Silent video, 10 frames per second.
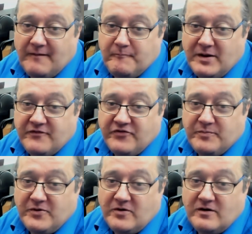Both
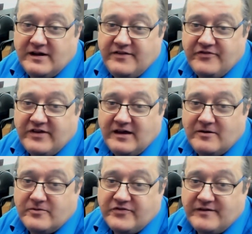support
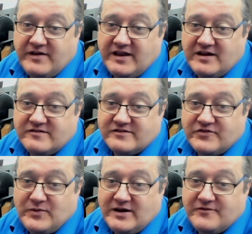Intel 1700,
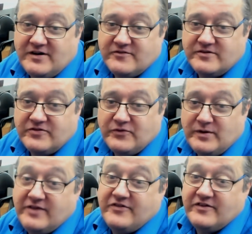1200,
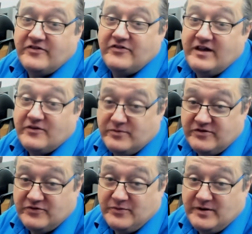2066, which
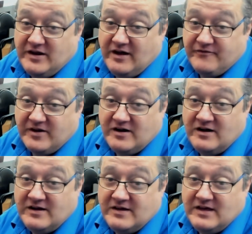is the one I've got,
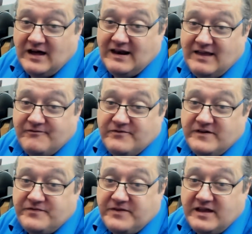
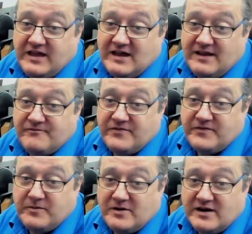1150,
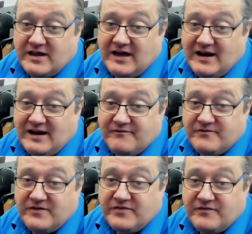1151, and
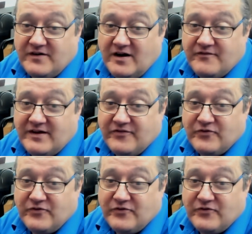1155, and